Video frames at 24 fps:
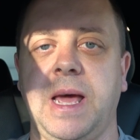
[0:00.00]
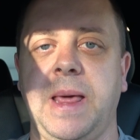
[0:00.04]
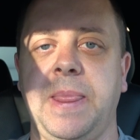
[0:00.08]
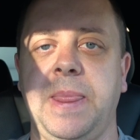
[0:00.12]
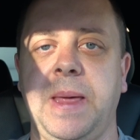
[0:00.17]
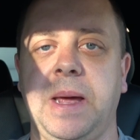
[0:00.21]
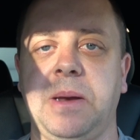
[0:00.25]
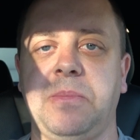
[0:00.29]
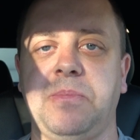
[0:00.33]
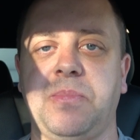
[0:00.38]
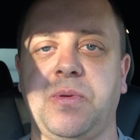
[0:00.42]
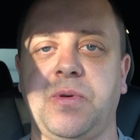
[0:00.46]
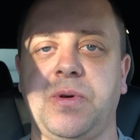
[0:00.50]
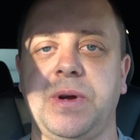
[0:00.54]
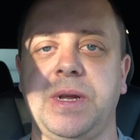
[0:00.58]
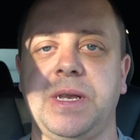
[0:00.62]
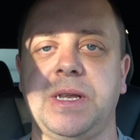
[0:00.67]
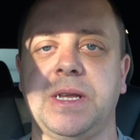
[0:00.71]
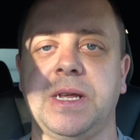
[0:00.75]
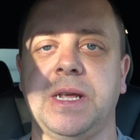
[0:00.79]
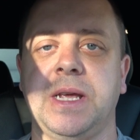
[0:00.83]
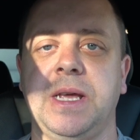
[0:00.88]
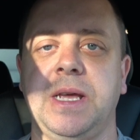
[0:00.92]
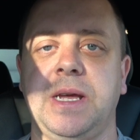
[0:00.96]
at that
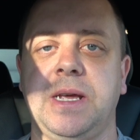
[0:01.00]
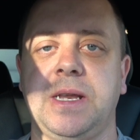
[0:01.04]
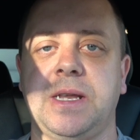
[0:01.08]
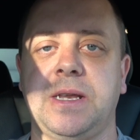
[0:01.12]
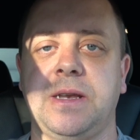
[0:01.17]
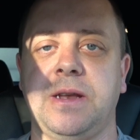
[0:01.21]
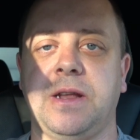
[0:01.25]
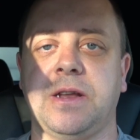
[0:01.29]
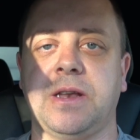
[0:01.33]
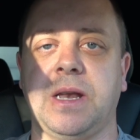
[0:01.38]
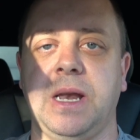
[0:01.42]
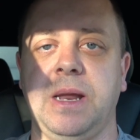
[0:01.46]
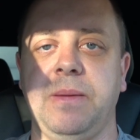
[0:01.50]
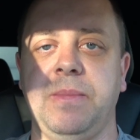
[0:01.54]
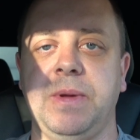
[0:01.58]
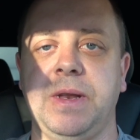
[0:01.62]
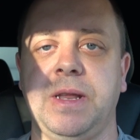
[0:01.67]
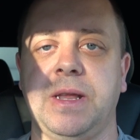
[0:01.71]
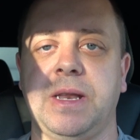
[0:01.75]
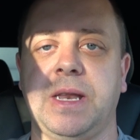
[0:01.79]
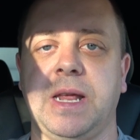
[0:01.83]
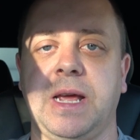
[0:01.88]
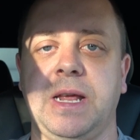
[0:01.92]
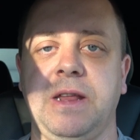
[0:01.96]
point. It's not
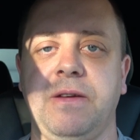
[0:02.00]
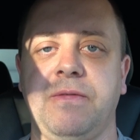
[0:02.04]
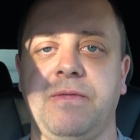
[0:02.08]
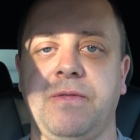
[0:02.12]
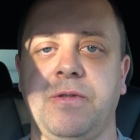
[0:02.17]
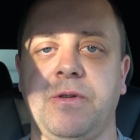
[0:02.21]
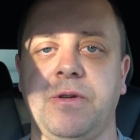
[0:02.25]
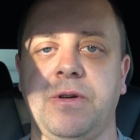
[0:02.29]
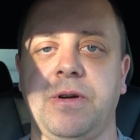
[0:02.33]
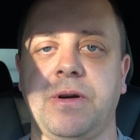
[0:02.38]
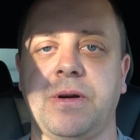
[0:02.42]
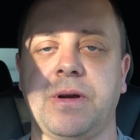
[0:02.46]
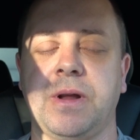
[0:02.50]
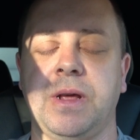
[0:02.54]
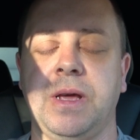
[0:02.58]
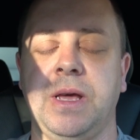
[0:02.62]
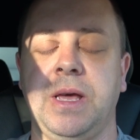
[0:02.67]
limited any further.